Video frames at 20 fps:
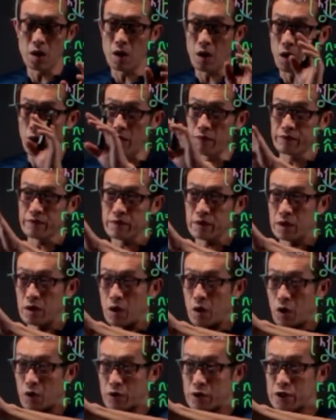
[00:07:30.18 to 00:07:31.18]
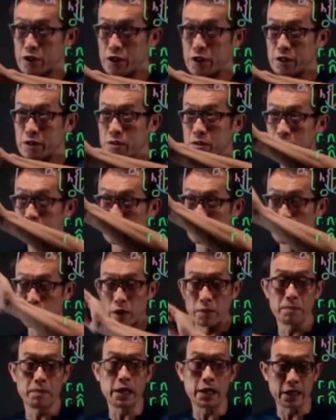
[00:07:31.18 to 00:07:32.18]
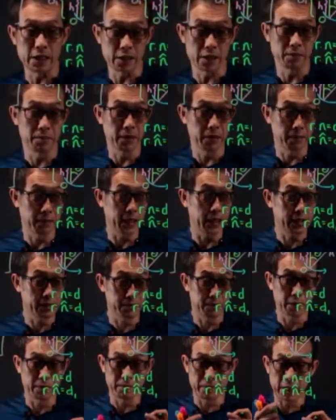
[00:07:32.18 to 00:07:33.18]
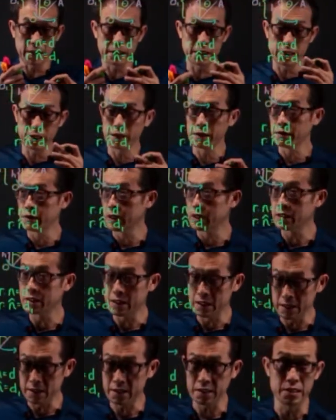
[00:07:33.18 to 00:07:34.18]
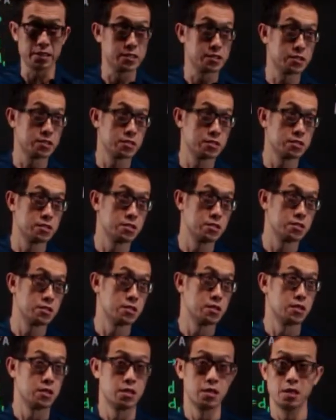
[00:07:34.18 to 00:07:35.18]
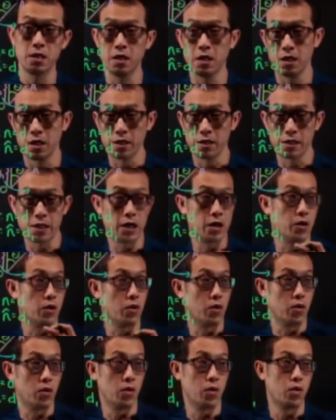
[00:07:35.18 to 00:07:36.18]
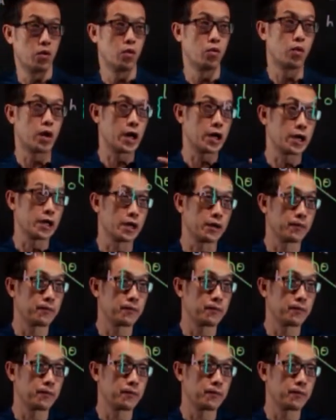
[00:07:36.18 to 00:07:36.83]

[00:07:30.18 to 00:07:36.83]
of the origin to the plane, the perpendicular distance. Now, why?